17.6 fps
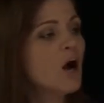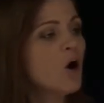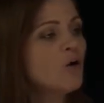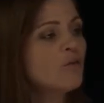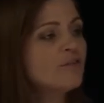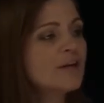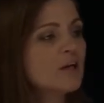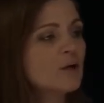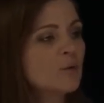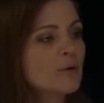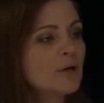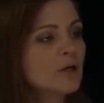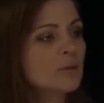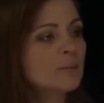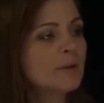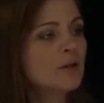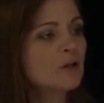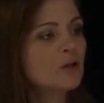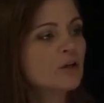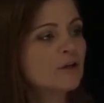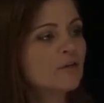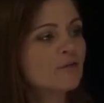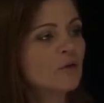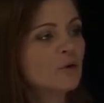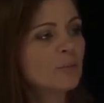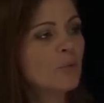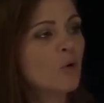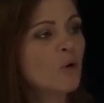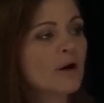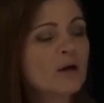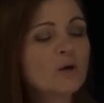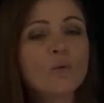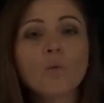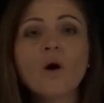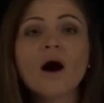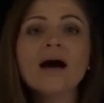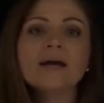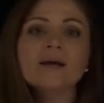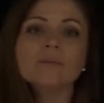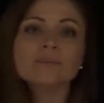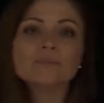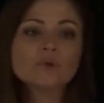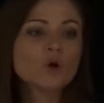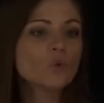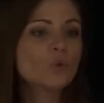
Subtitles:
over here we're going to be looking for 0.1.